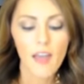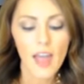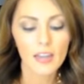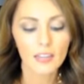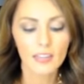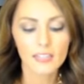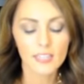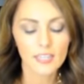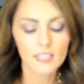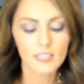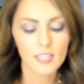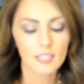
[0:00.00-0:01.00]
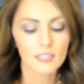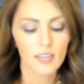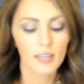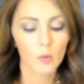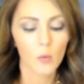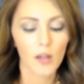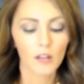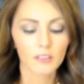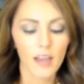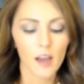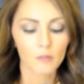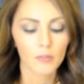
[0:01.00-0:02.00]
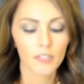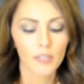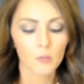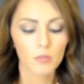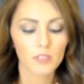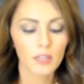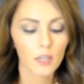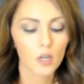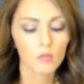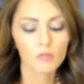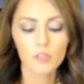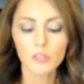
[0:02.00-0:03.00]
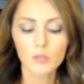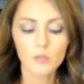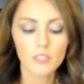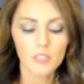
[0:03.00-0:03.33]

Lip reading: and it contains things like wild African potato root,